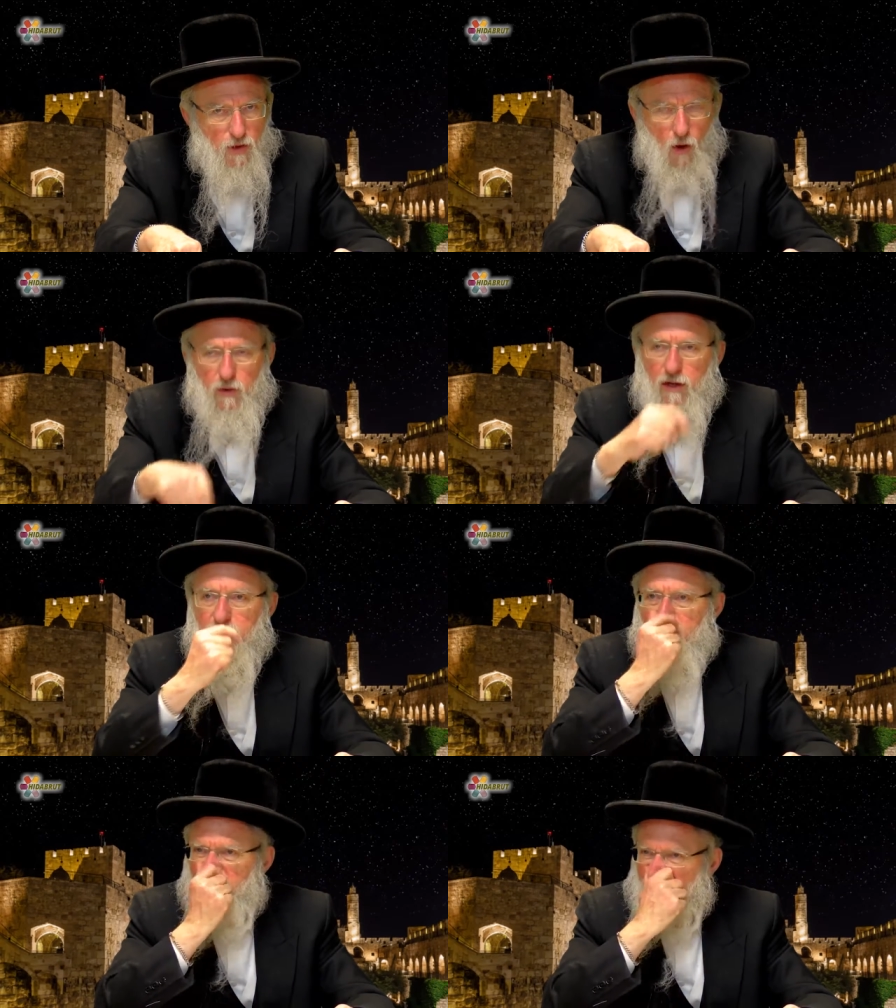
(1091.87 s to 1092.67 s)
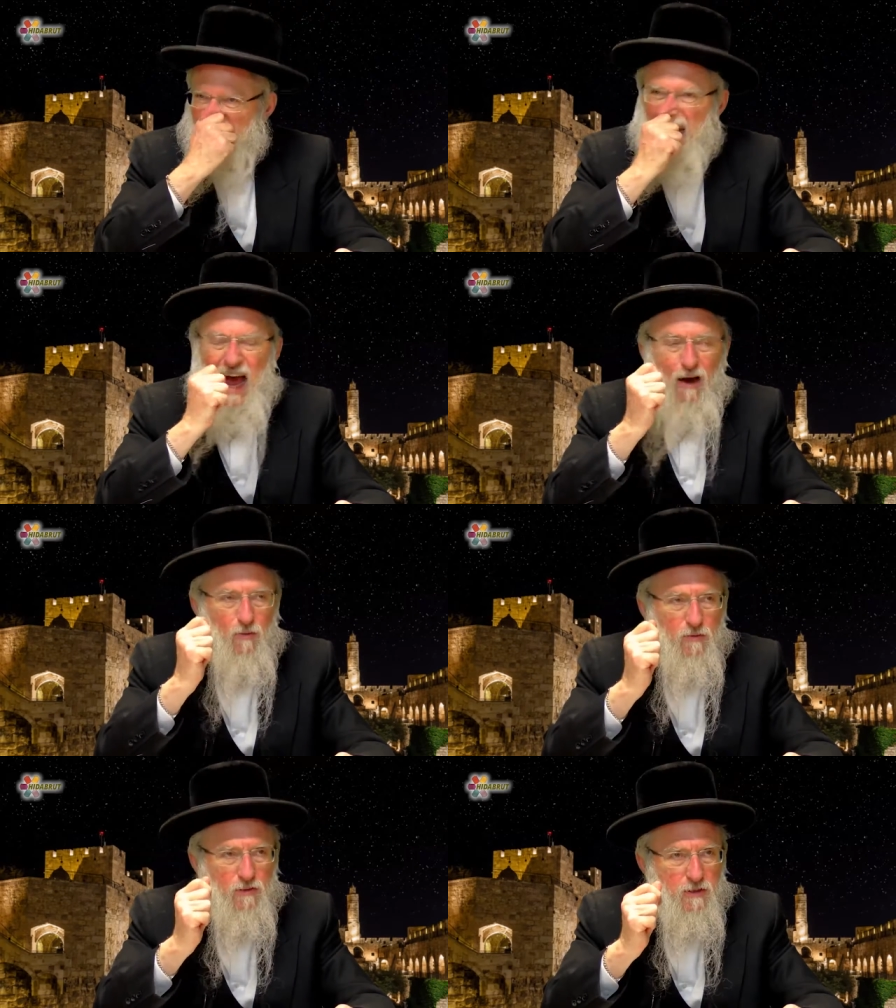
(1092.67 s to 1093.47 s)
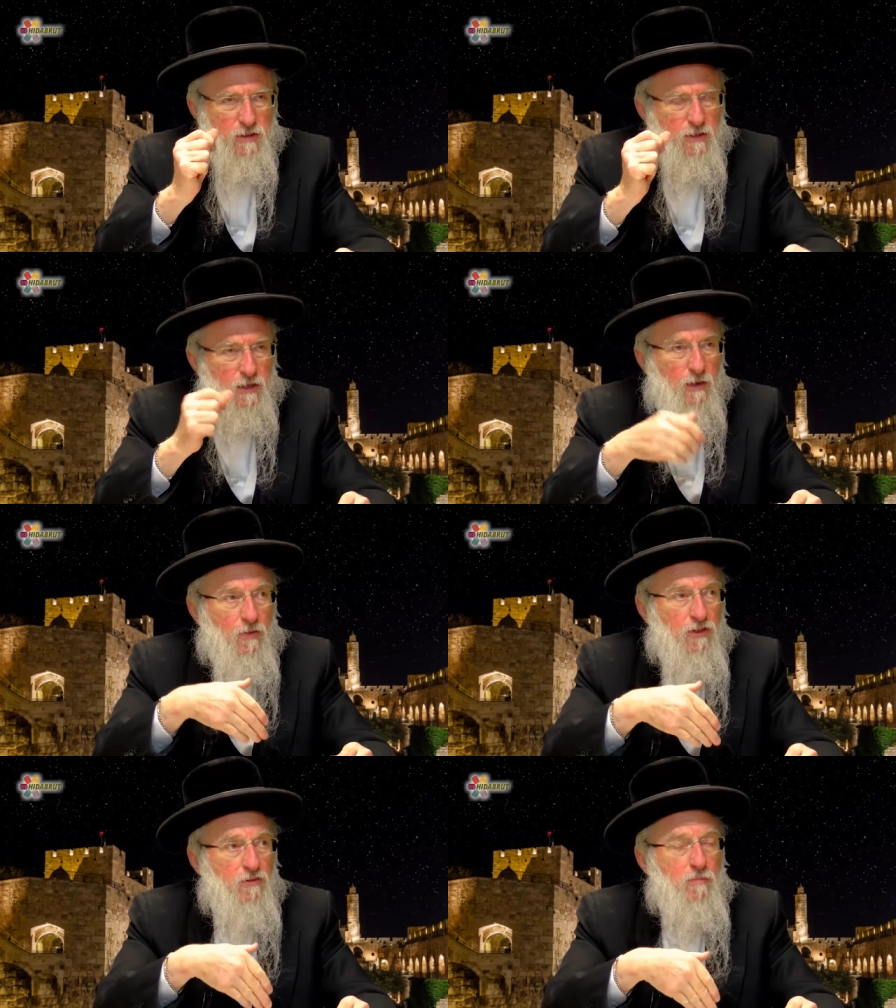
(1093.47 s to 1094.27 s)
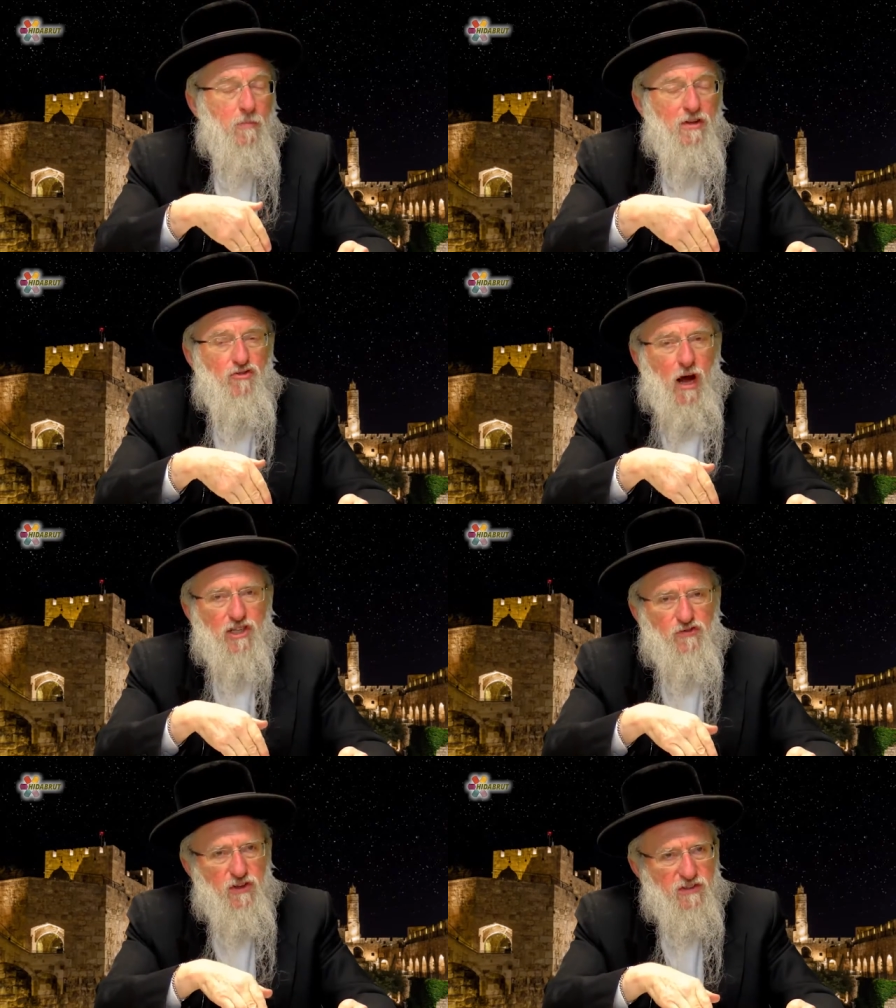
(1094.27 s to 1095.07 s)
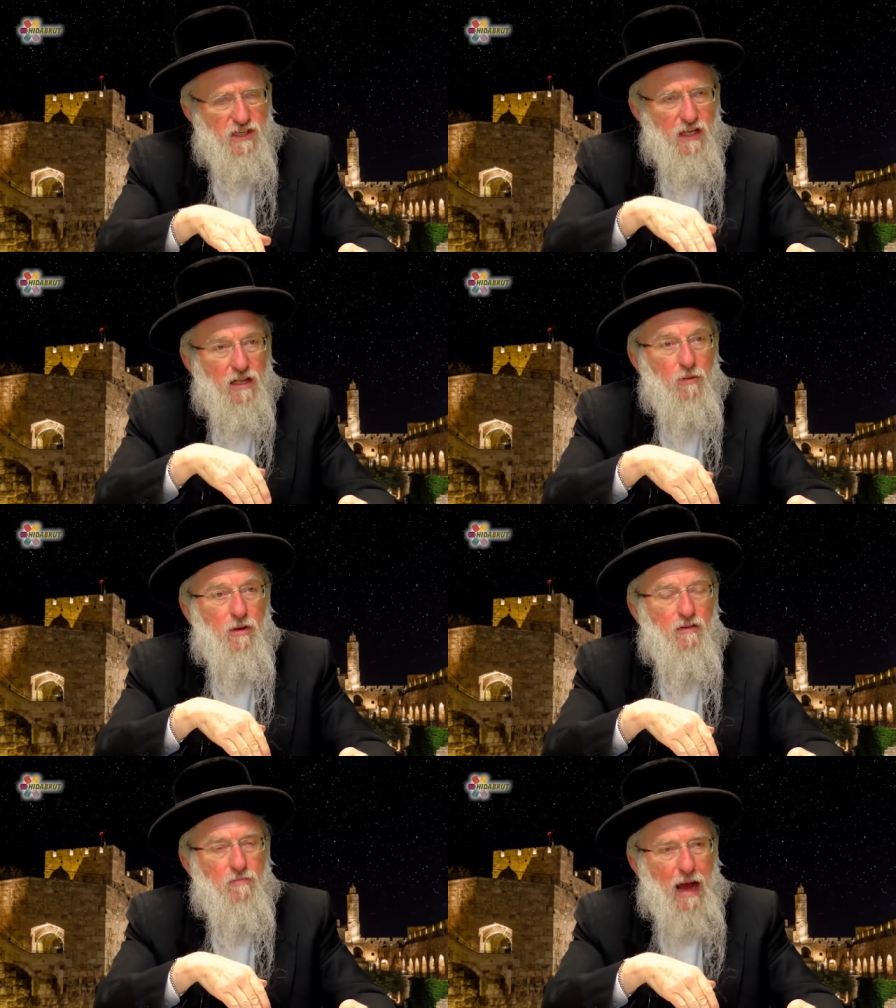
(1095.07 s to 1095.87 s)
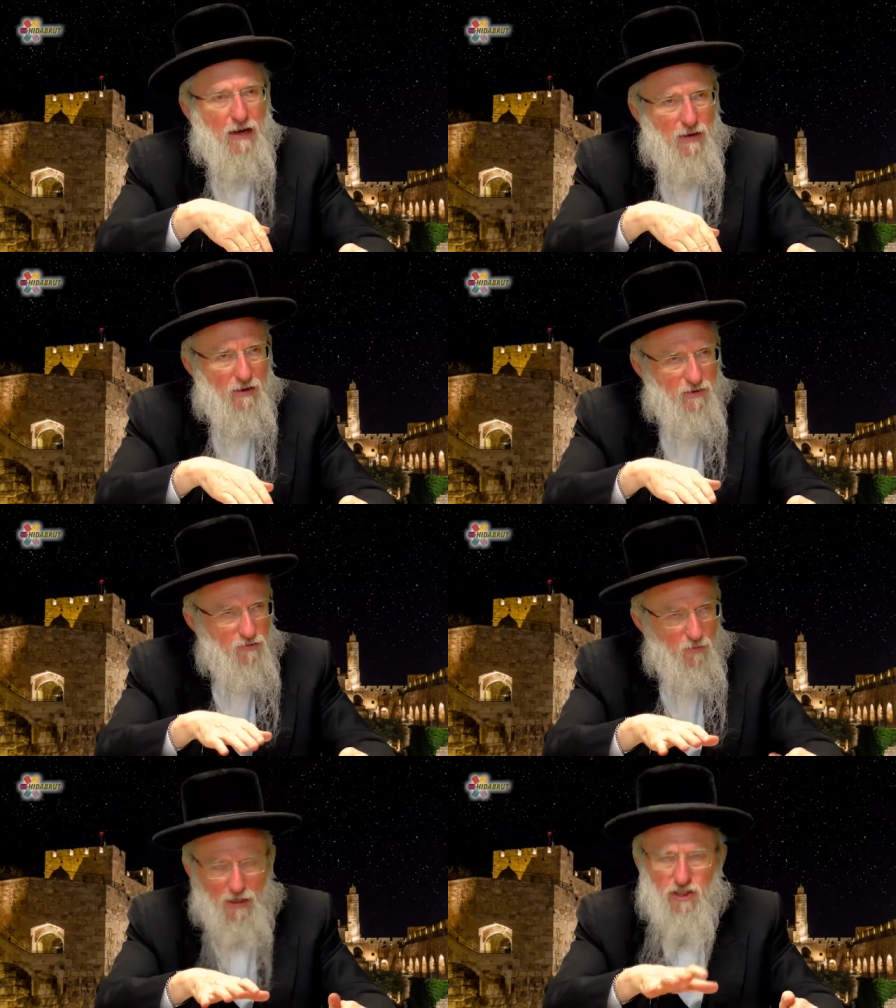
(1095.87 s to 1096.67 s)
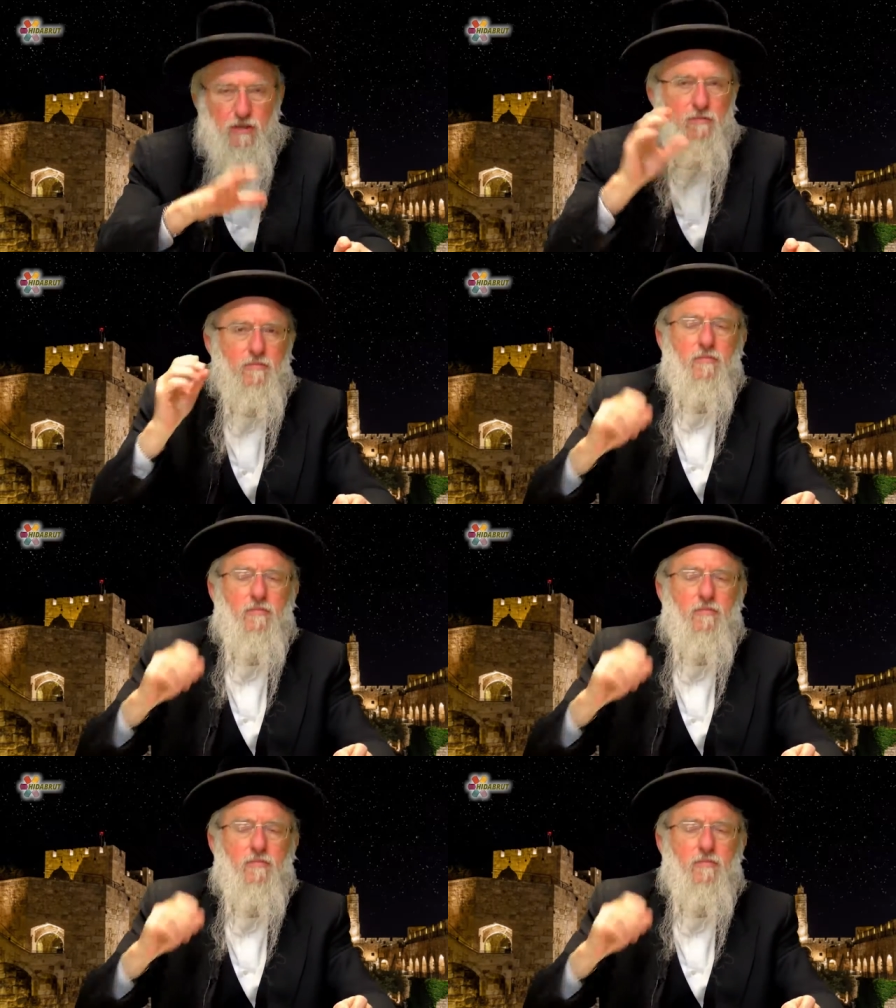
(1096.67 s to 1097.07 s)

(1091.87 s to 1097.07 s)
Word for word: Okay. Now, the Midrash fills in a little bit of background information.